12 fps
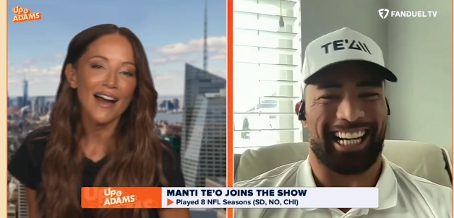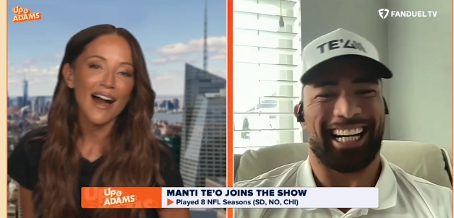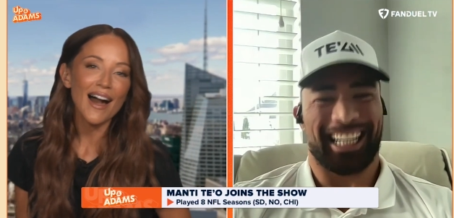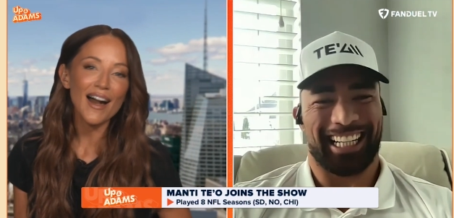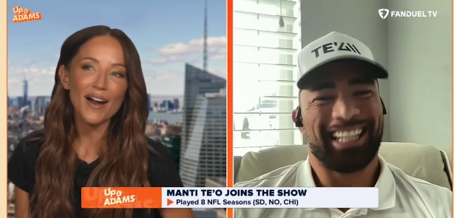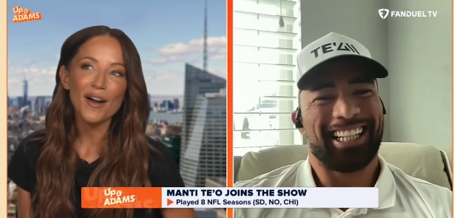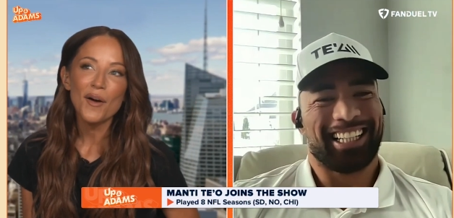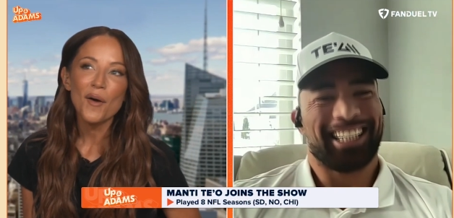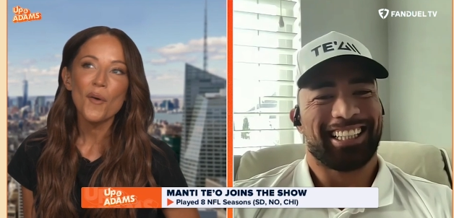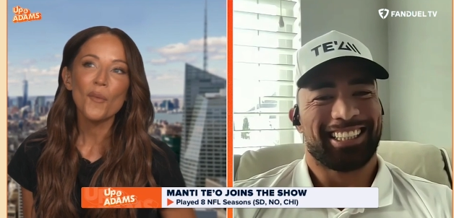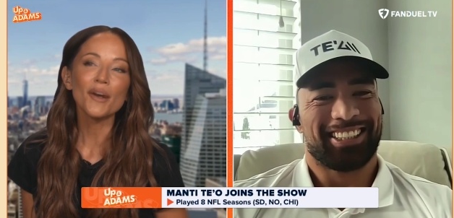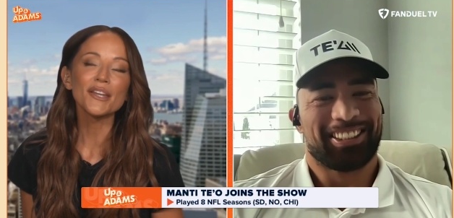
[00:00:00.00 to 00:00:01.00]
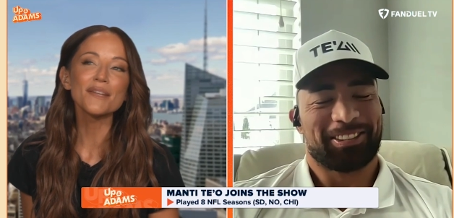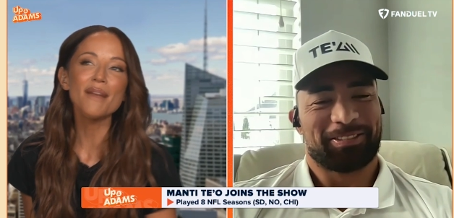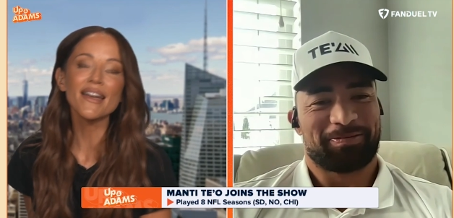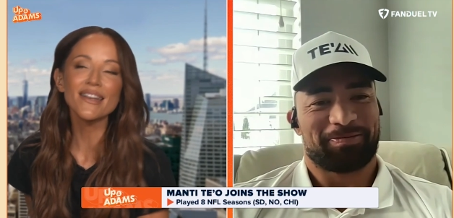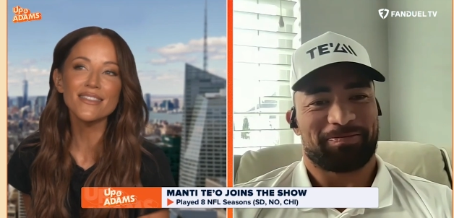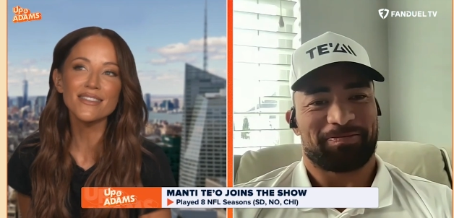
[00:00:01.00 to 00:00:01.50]
Speaker 1: Yeah. Uh, what do you
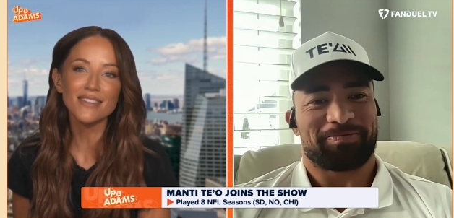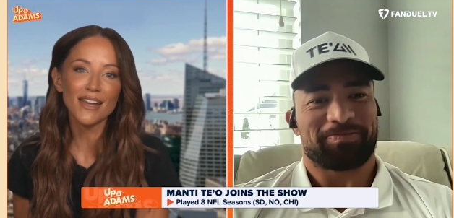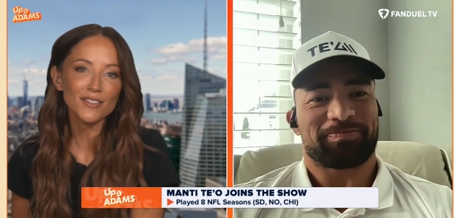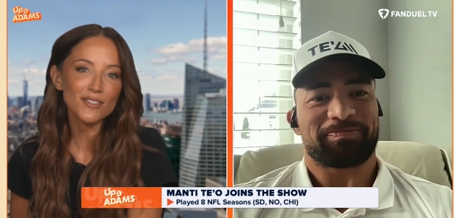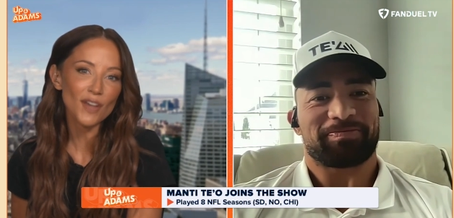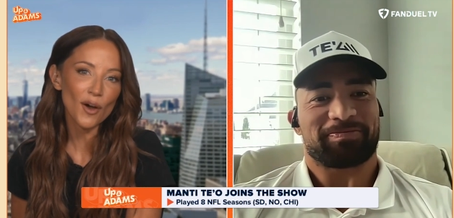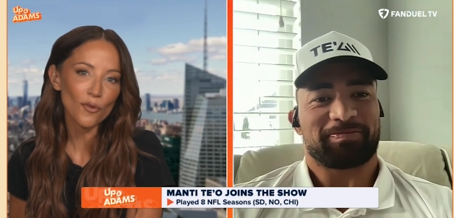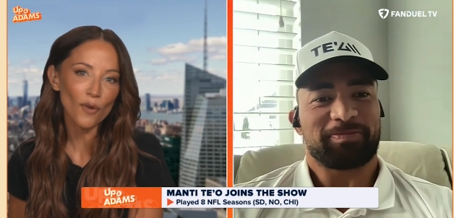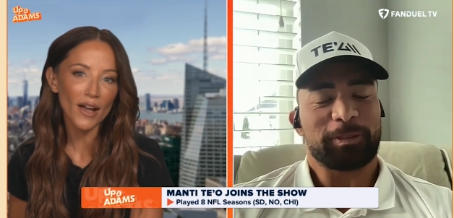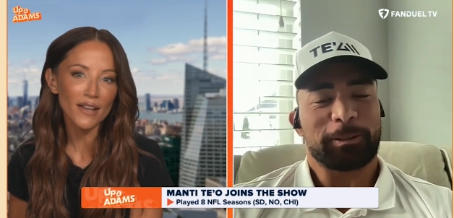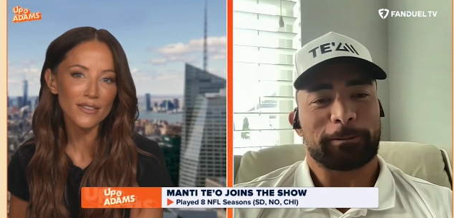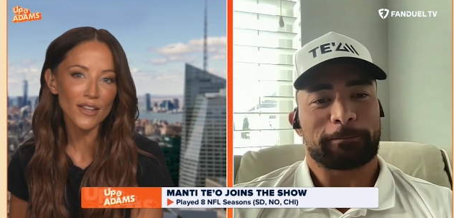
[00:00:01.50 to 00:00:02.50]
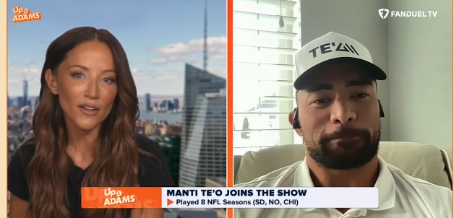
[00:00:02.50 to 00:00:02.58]
make of the Saints, though, right?